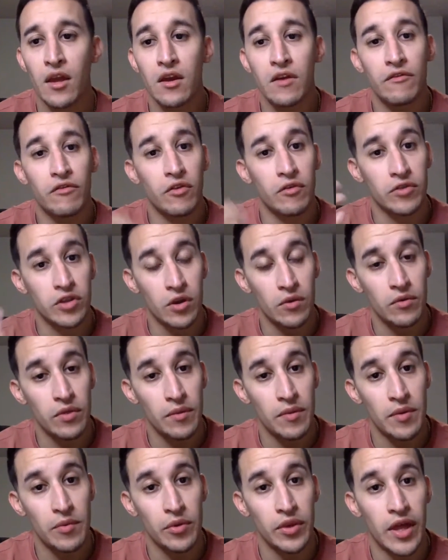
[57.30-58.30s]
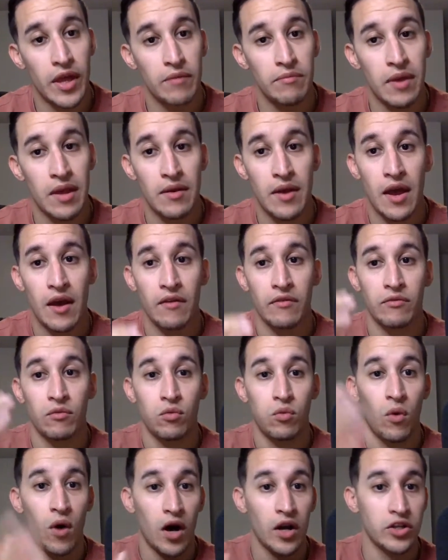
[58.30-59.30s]
For some of the people that may have
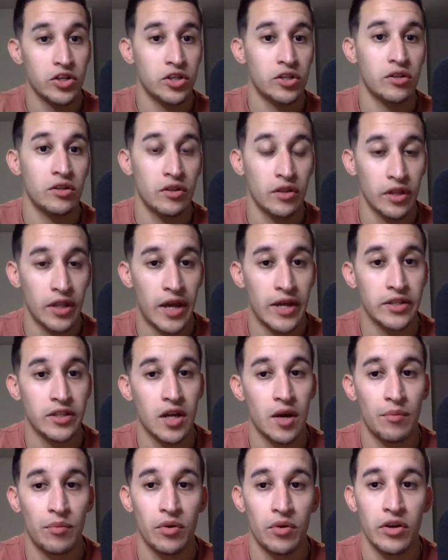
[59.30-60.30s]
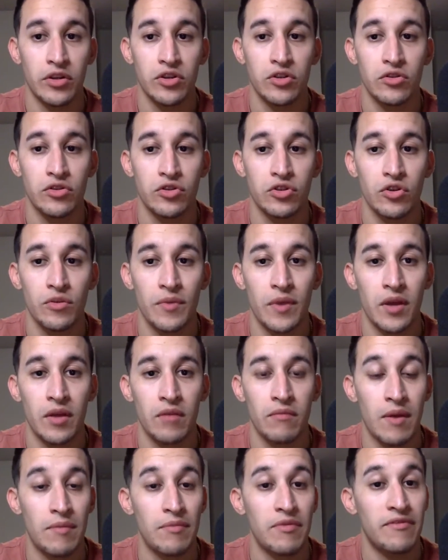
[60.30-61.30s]
watched the last couple on YouTube and
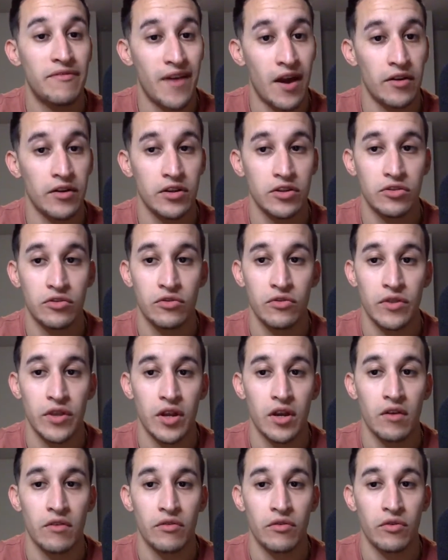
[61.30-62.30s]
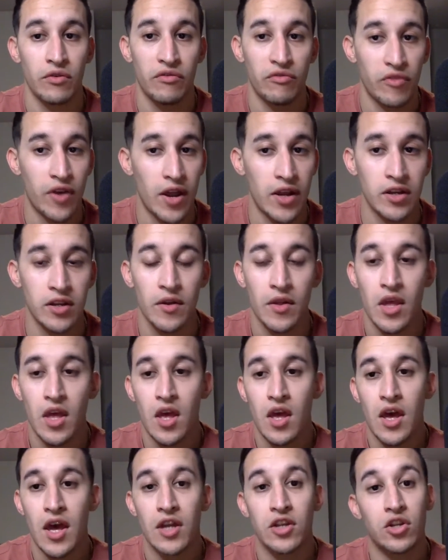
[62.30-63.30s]
maybe found us through there through a friend
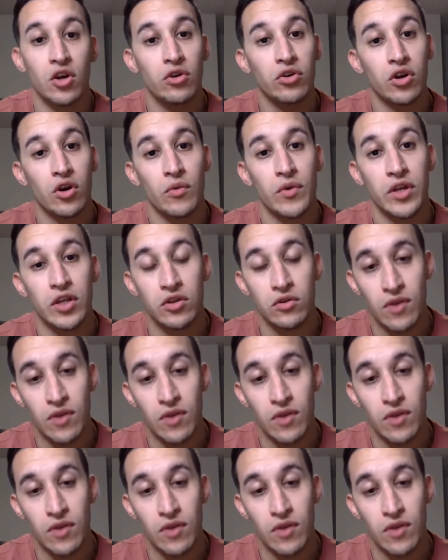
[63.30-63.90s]
and don't know, we do